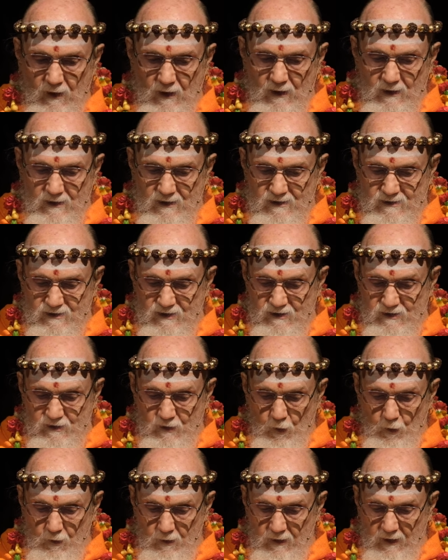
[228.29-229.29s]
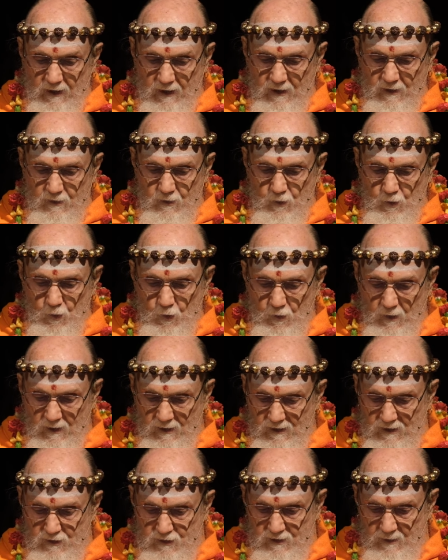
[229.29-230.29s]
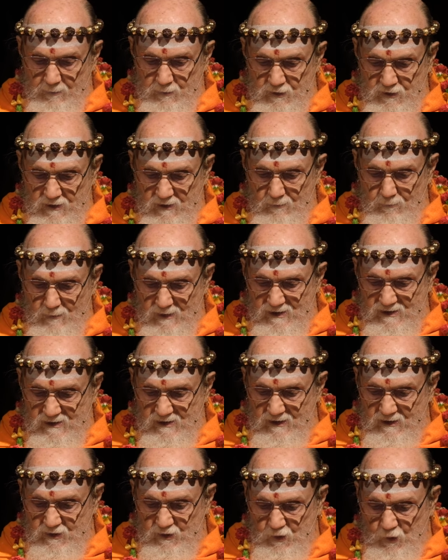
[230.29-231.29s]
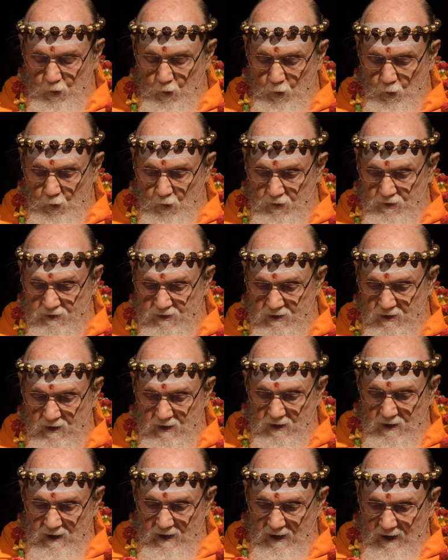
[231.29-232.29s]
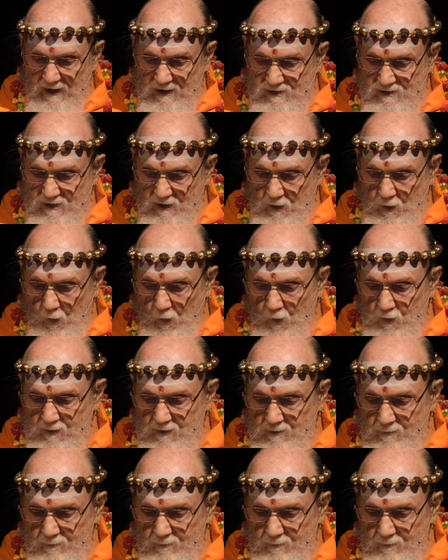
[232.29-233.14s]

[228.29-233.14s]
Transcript: This is known in Hindu and Egyptian mystic schools as the golden